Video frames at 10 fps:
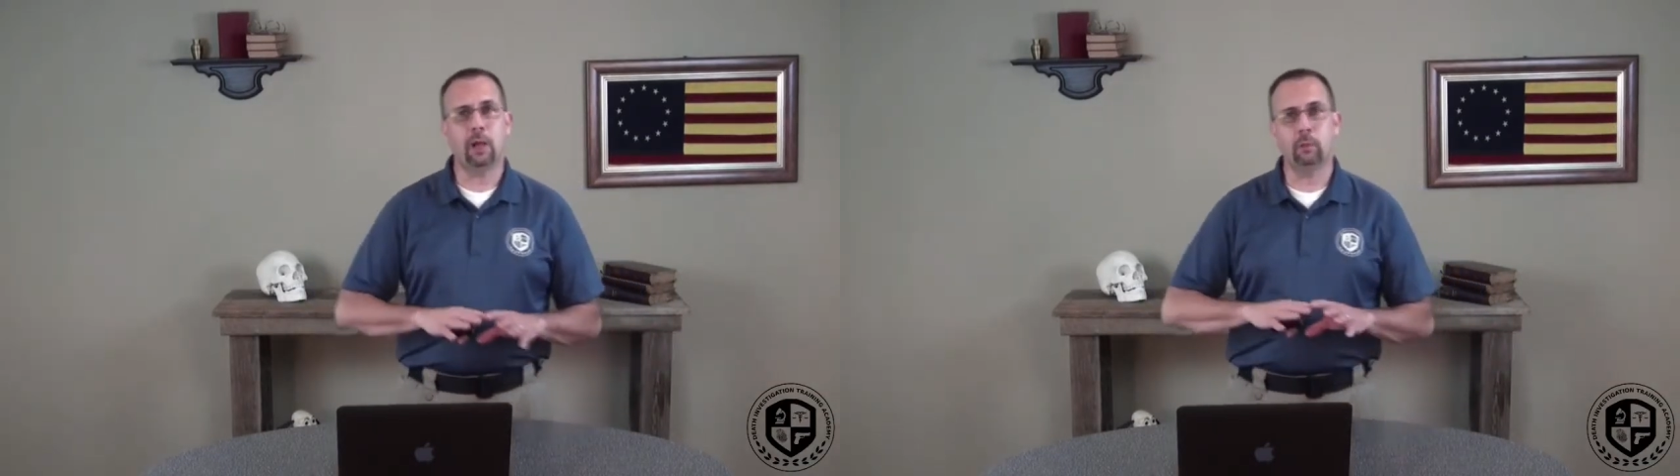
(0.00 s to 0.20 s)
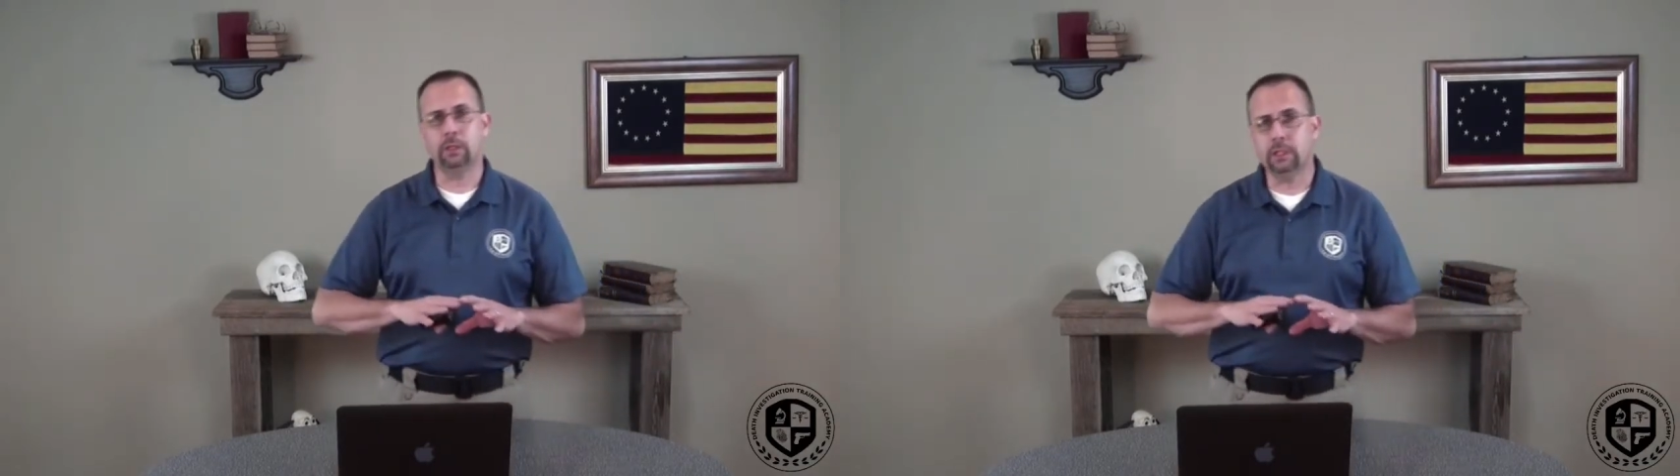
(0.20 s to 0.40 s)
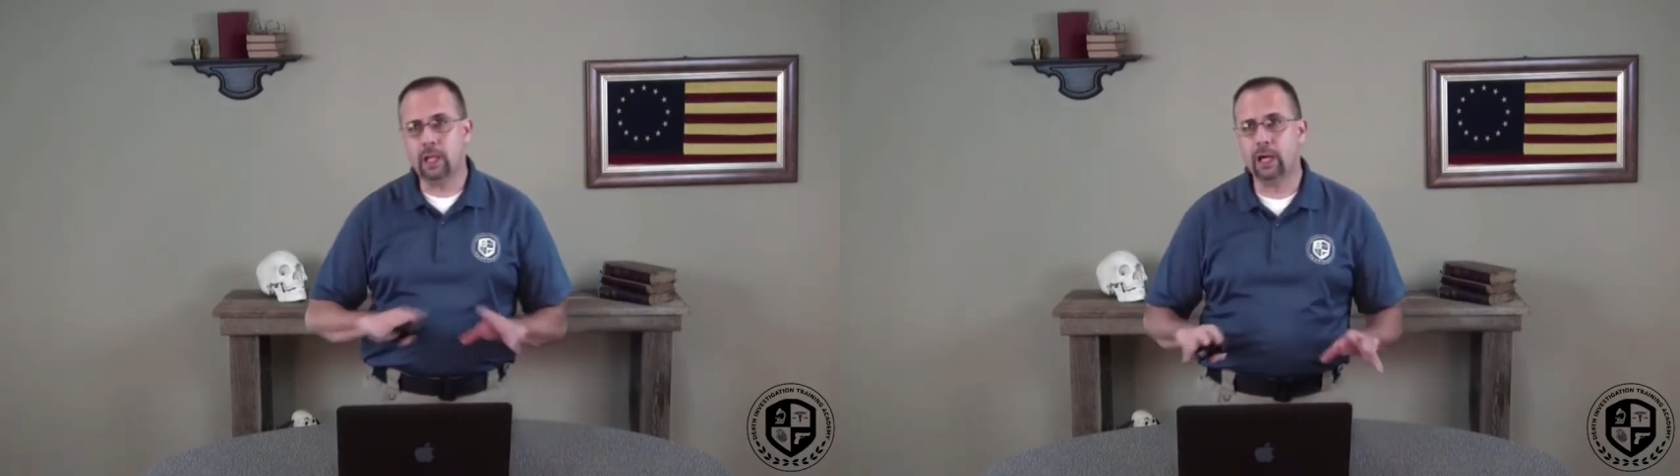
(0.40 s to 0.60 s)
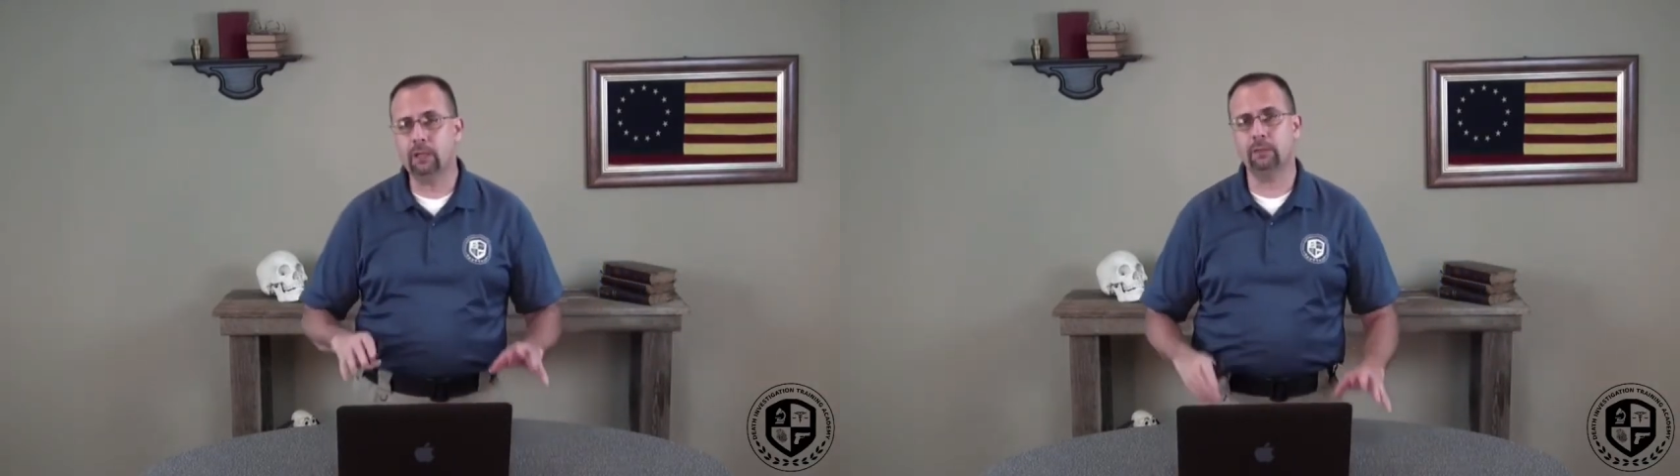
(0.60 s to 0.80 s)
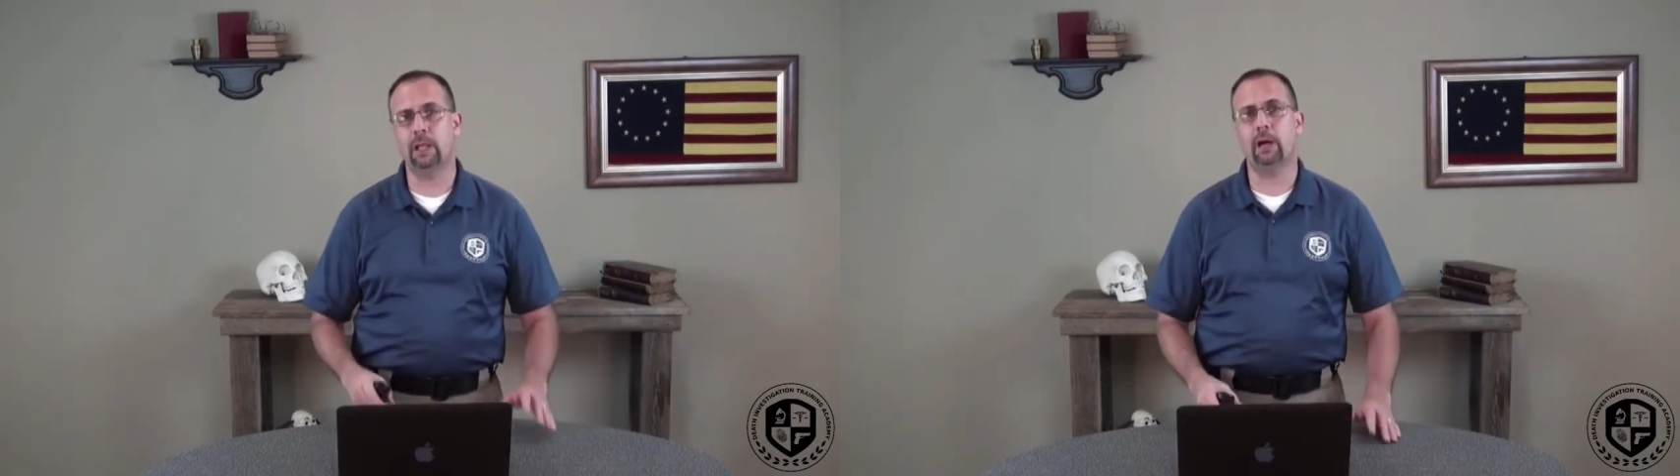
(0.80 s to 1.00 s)
I would
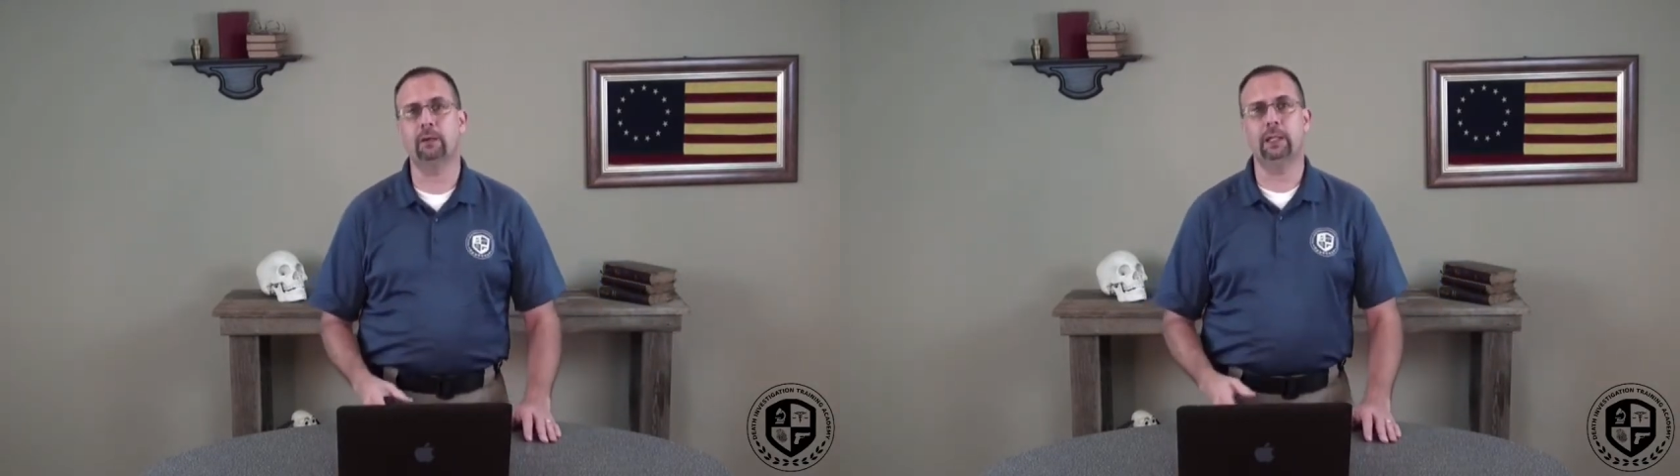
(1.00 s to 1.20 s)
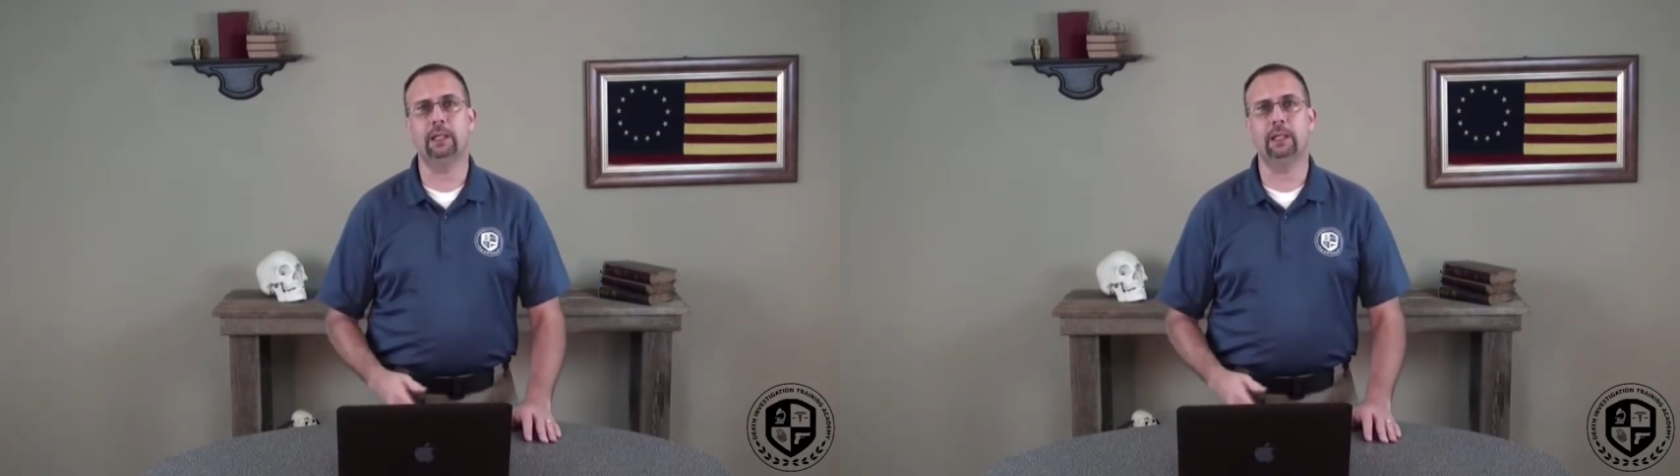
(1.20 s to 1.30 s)
not have allowed